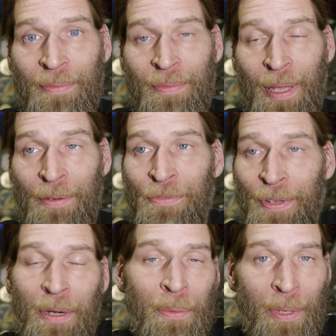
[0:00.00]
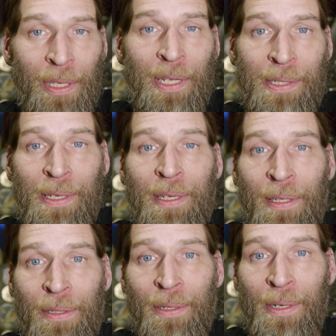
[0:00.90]
And fear really is a
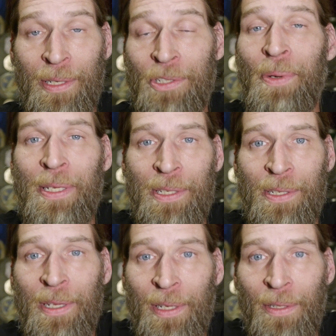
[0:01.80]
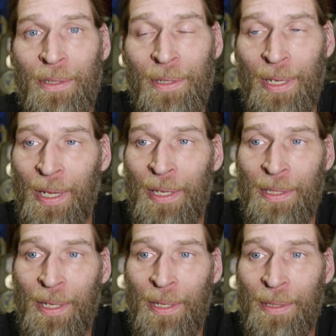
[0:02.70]
killer, and stress is a killer,
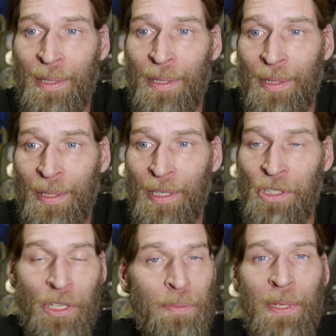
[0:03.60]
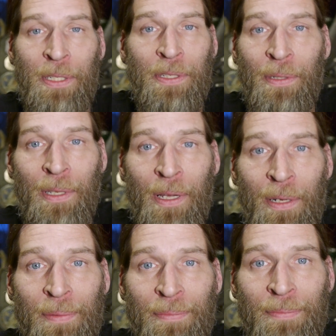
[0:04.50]
and uh, it's just been too long.